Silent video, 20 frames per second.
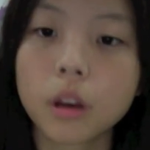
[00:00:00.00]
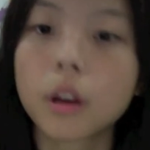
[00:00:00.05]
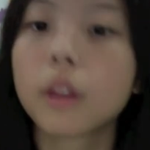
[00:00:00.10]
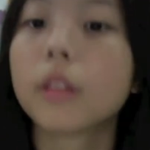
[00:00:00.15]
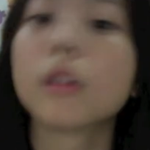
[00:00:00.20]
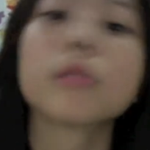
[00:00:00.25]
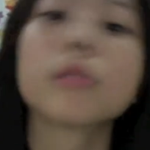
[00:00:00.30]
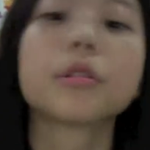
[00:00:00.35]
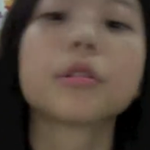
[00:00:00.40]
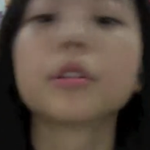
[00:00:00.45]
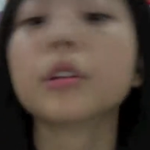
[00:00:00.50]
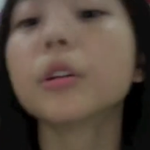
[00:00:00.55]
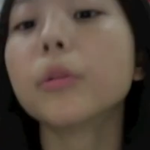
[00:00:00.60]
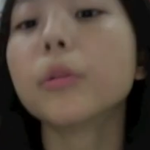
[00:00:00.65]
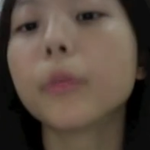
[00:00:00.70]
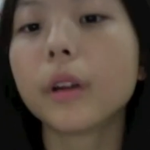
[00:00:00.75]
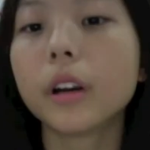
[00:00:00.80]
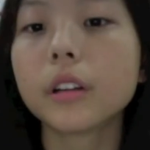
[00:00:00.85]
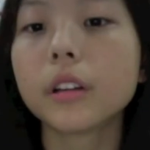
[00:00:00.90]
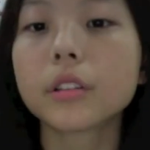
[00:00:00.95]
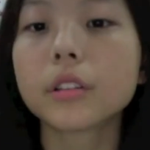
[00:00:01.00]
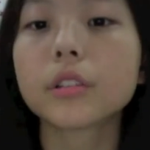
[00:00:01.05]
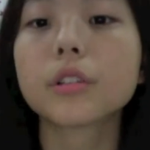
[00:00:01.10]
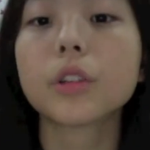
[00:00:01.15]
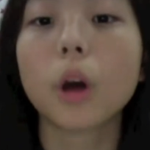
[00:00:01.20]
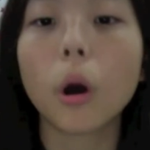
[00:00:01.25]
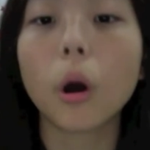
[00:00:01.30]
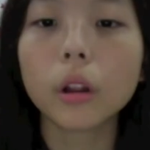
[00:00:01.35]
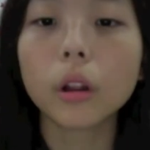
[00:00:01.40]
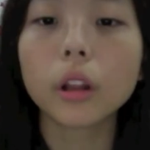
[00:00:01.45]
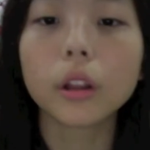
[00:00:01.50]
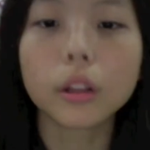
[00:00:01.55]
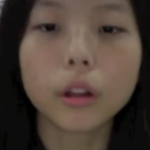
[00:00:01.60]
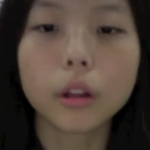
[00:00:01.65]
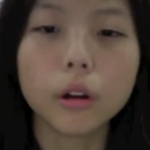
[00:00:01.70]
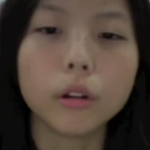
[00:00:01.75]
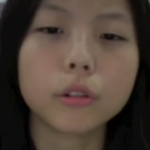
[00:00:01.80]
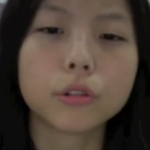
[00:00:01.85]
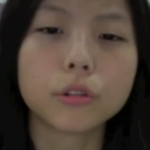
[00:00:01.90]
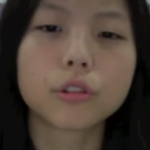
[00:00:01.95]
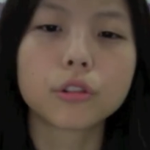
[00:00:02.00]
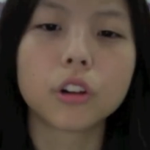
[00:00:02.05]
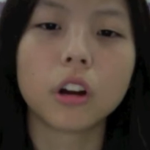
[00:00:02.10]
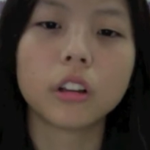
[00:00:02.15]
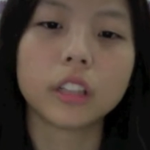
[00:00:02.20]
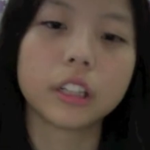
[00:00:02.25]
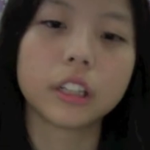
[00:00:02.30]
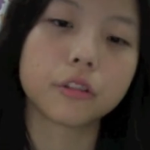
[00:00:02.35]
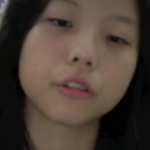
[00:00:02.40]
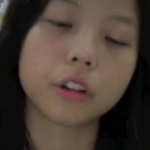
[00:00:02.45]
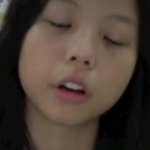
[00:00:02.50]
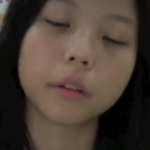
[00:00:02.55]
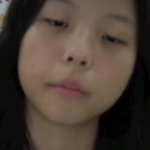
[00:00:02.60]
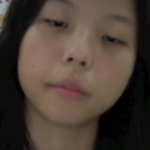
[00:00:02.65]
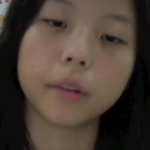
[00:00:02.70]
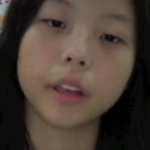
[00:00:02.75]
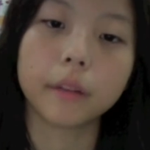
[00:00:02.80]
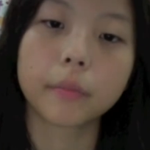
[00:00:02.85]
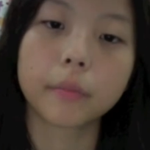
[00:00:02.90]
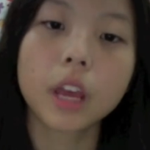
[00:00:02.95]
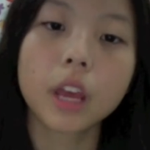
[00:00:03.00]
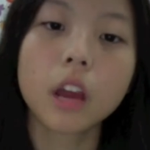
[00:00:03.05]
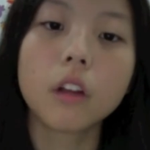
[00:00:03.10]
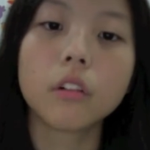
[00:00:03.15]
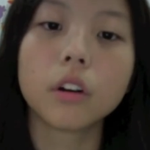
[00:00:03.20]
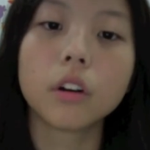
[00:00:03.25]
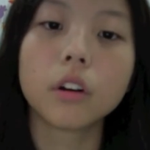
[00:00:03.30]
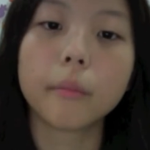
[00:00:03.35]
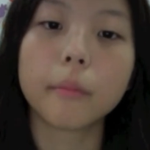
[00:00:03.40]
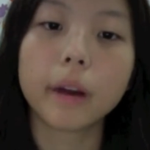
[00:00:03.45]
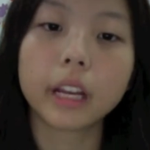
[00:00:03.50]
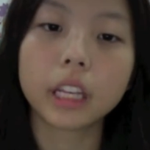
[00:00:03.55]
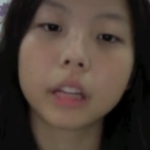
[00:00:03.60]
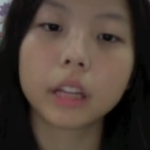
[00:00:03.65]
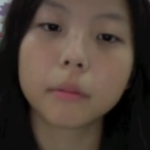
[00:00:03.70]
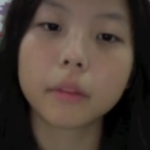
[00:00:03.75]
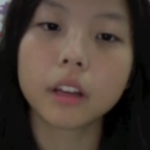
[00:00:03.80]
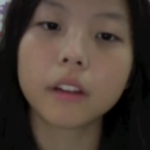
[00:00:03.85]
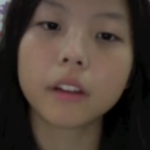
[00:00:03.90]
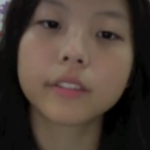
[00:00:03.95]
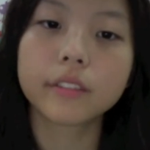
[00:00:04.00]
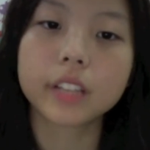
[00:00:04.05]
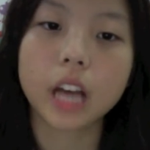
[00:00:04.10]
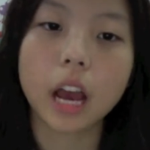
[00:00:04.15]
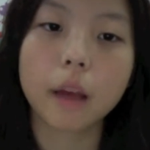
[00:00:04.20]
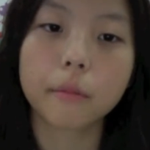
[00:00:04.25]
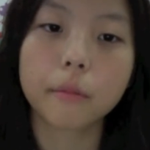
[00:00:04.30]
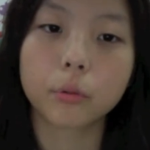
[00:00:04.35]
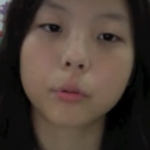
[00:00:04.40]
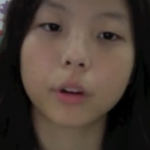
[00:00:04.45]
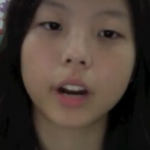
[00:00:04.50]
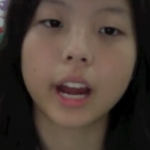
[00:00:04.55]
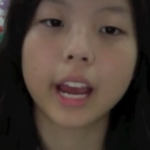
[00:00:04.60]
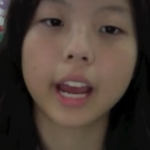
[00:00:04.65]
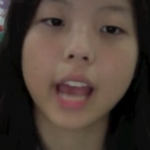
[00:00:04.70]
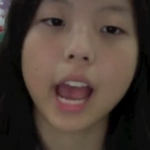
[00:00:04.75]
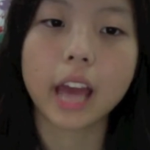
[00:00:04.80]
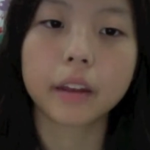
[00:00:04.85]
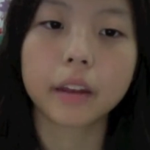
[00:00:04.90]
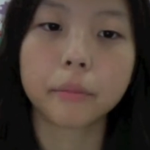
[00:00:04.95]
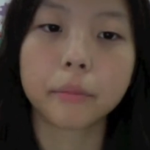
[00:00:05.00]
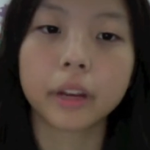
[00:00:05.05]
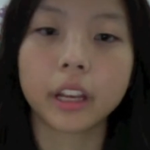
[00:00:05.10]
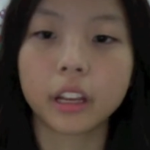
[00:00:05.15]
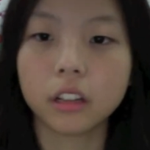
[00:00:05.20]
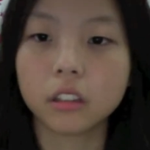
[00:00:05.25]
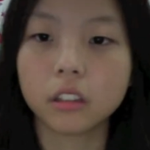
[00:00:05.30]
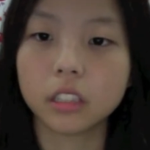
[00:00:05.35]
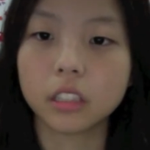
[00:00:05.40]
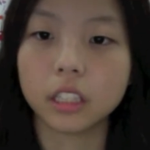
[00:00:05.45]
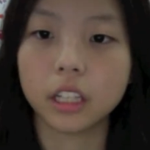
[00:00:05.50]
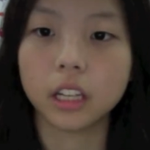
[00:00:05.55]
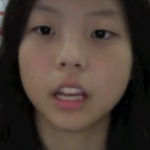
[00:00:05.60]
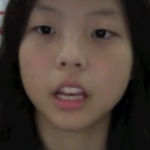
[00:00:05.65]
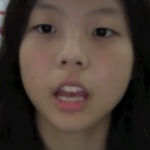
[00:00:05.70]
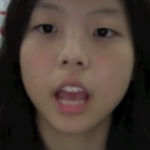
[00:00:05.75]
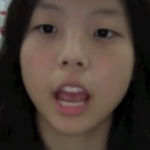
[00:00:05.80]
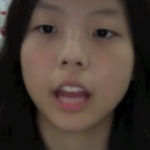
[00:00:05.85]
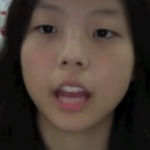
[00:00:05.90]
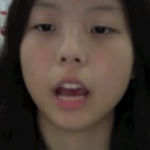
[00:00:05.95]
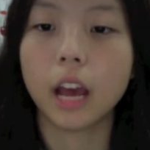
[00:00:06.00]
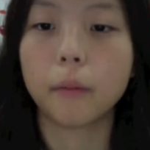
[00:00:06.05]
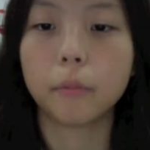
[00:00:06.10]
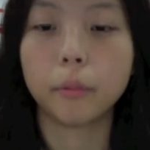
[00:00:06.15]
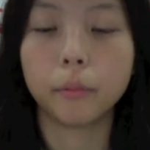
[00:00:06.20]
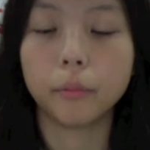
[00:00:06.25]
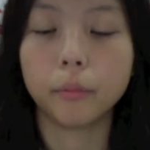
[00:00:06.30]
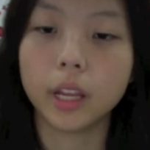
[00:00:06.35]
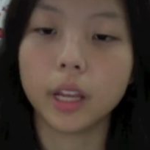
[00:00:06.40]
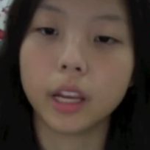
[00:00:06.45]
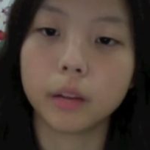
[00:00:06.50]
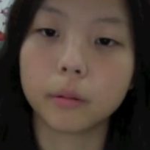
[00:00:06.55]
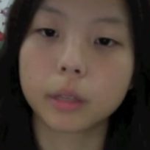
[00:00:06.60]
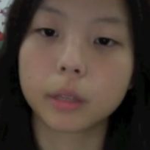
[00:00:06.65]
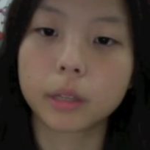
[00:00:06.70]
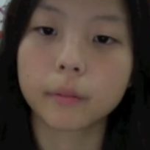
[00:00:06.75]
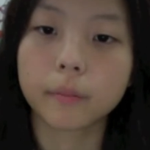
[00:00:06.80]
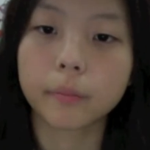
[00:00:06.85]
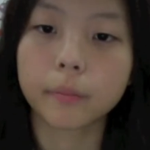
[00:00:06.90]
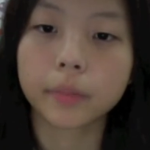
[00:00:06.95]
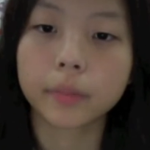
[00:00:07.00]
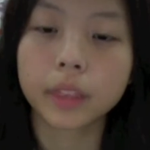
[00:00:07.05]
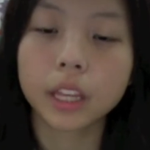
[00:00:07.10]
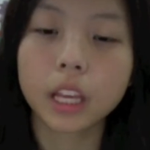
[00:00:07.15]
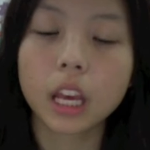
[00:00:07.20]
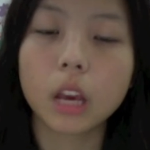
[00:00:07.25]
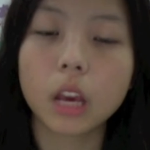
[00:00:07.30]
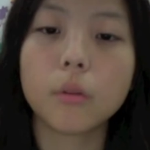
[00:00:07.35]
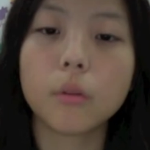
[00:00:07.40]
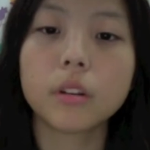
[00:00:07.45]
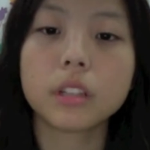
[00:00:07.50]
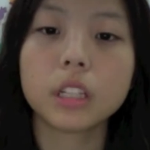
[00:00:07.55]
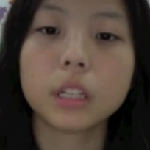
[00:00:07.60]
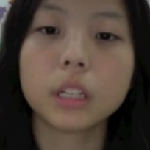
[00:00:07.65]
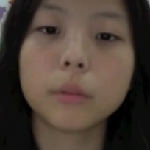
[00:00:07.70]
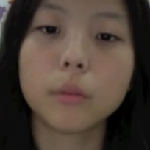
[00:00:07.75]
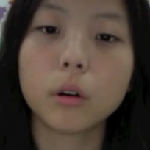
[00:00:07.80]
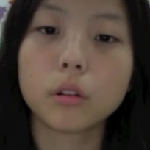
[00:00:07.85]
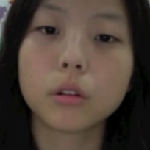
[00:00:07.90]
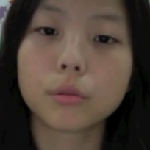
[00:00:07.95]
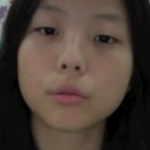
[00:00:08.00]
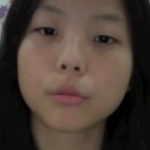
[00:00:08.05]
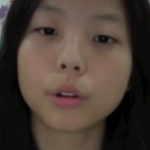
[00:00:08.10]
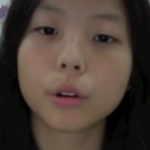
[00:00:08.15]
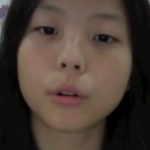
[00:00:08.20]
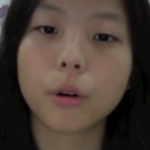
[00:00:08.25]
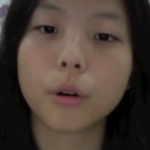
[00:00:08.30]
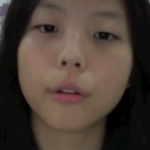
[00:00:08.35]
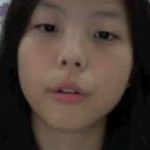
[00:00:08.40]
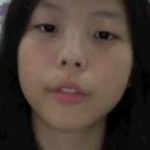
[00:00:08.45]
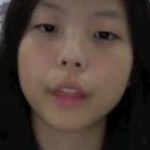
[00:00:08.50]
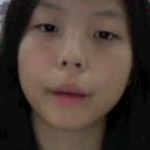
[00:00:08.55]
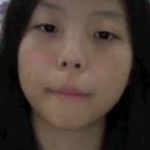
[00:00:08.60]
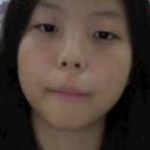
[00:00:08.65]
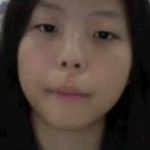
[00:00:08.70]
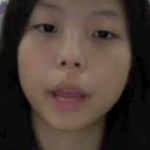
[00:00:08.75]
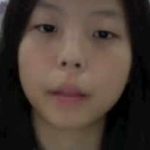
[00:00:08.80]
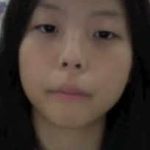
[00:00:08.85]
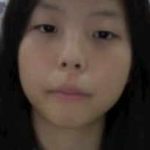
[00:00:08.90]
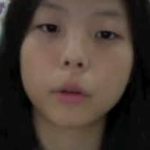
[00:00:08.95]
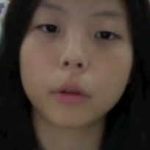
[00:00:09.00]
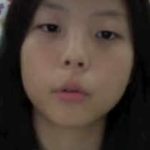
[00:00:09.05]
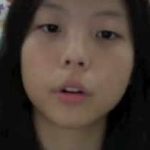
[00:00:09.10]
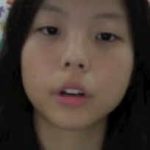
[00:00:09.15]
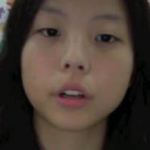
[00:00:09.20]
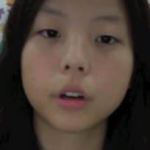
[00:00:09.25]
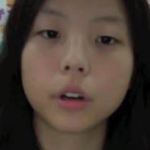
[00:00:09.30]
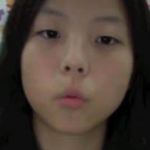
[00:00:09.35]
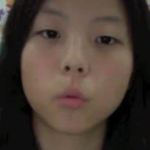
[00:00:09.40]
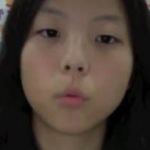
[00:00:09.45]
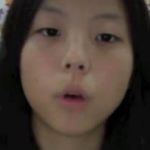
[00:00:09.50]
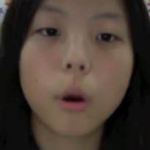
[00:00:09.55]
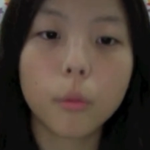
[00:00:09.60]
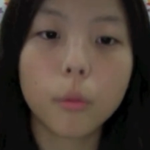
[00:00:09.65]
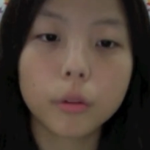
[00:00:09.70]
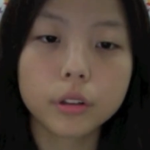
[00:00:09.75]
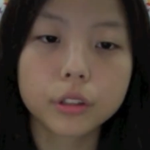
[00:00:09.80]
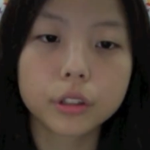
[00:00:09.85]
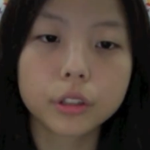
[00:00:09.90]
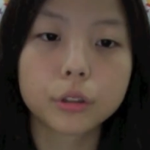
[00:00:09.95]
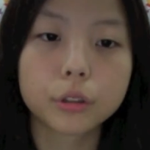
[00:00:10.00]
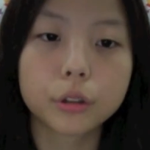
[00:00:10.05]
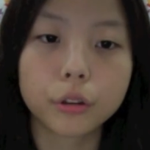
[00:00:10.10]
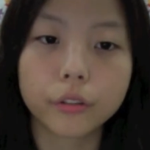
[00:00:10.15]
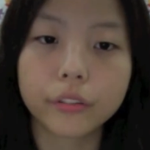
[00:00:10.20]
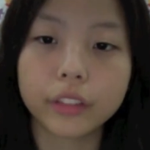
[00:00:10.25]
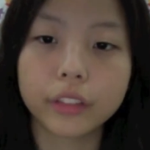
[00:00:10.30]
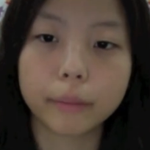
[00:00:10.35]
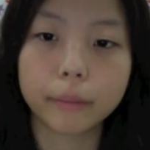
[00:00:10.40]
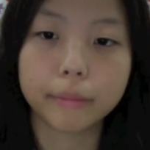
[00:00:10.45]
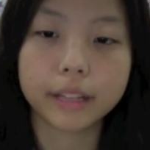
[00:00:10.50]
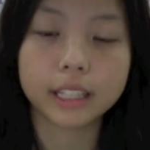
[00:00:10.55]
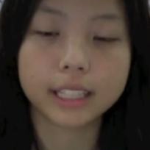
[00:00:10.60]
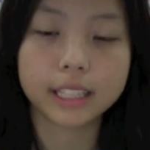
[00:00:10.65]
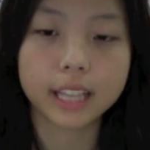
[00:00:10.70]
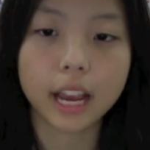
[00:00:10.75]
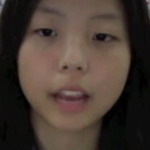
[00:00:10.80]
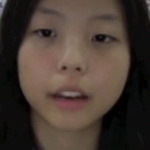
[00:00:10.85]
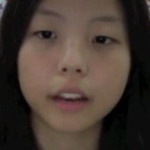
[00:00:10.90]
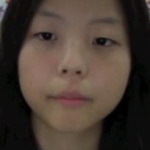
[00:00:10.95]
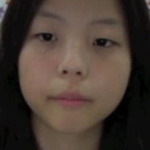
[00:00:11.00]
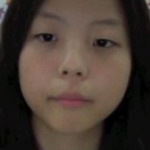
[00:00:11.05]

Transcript: Those two words, soul alone, strongly struck me, reminding me of times where I hadn't been guilty and had been blamed. It was an emotional quote that made me wonder what was the truth deep inside.